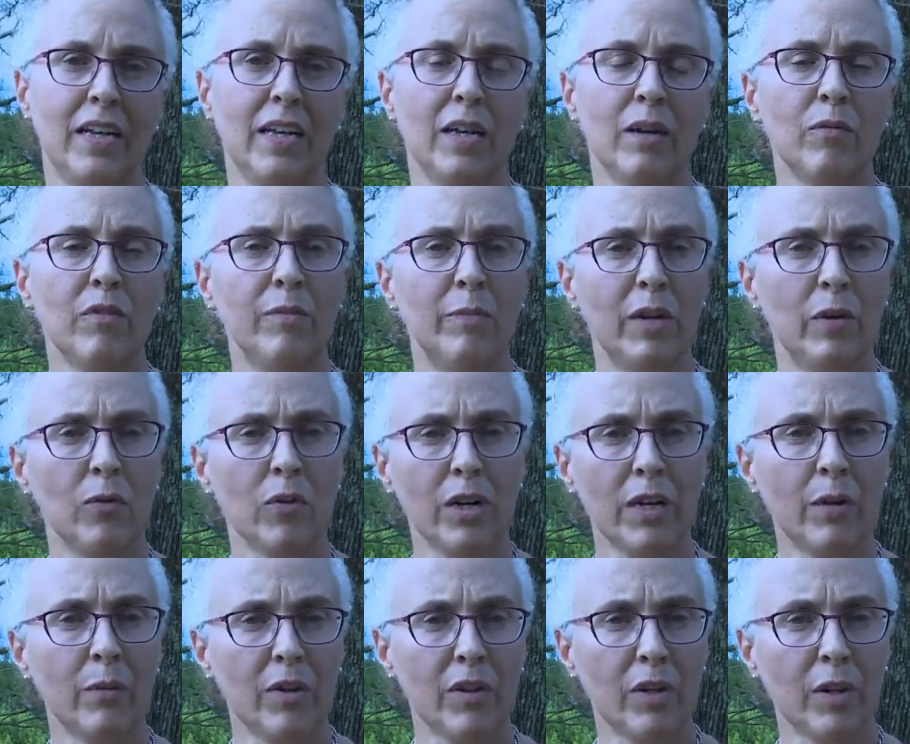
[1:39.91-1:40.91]
We've been working
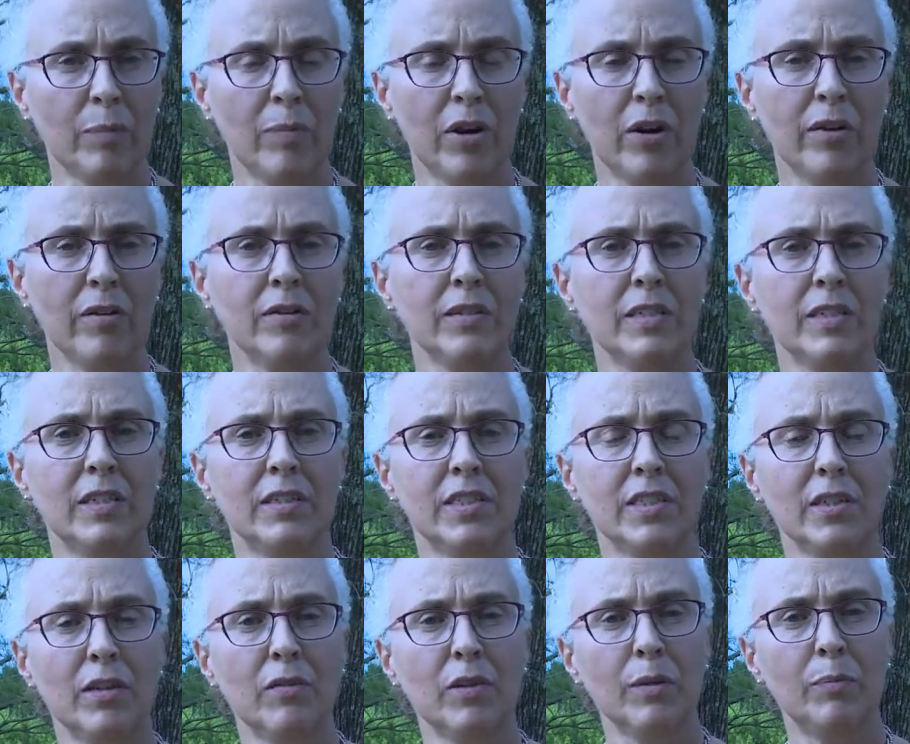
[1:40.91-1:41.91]
with our partners to
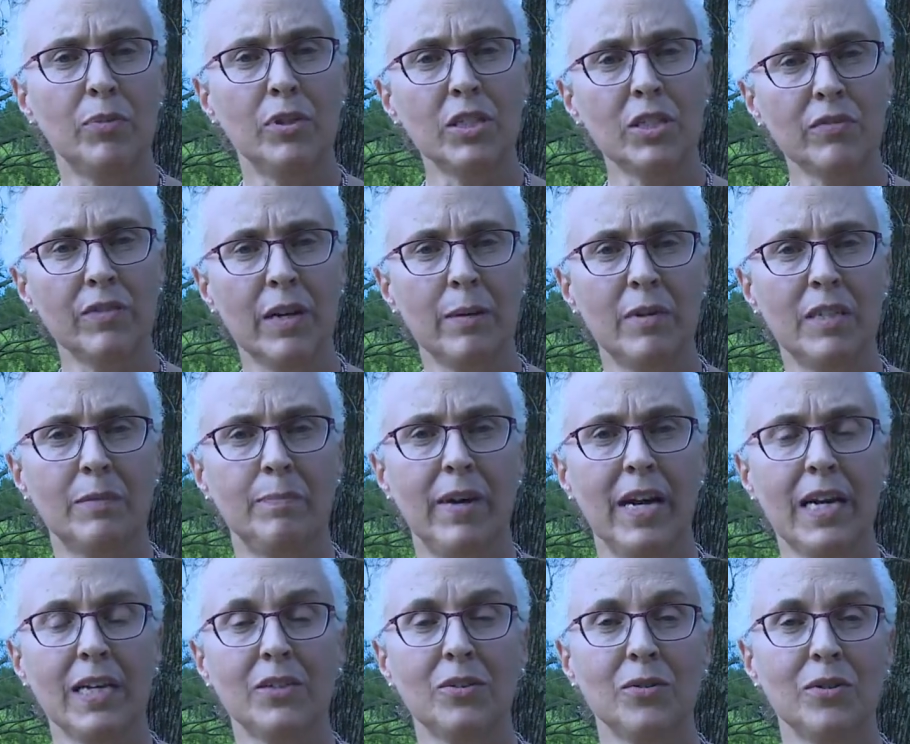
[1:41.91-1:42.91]
slowly push rabies
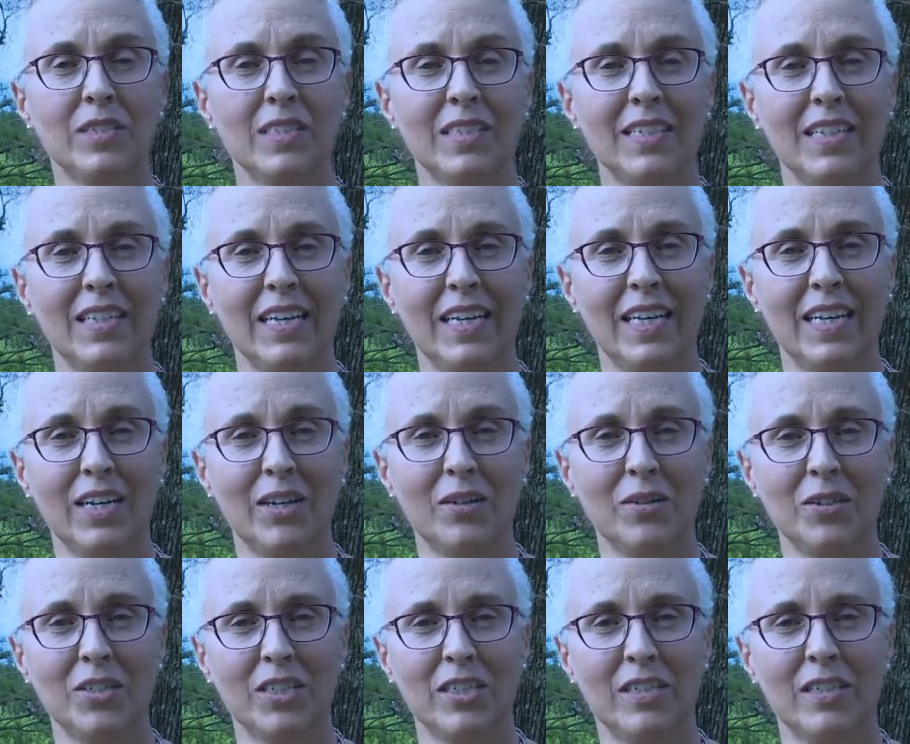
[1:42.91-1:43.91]
back towards the Atlantic
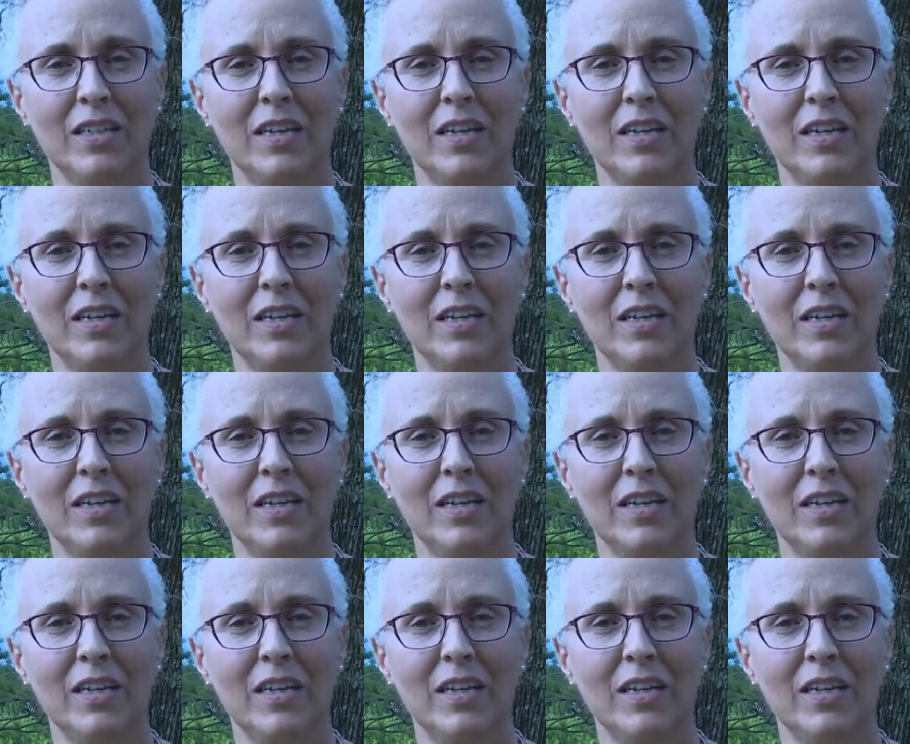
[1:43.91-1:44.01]
Ocean.